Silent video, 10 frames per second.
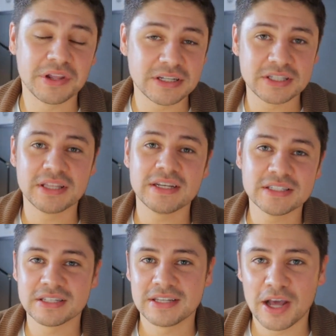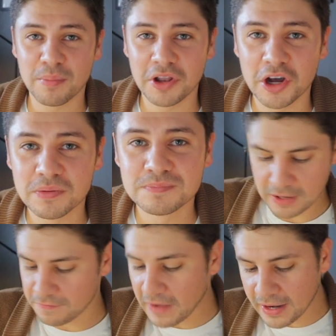Links to these down below.
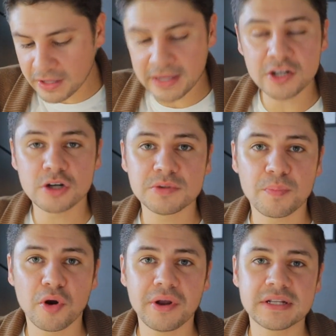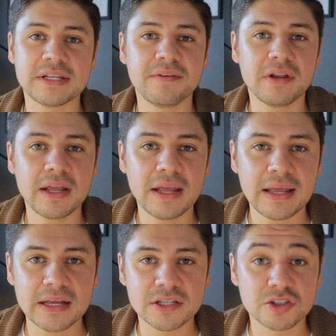And finally, in terms of productivity
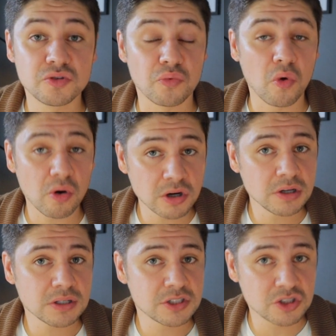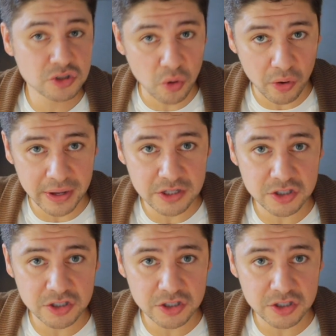is drawer storage.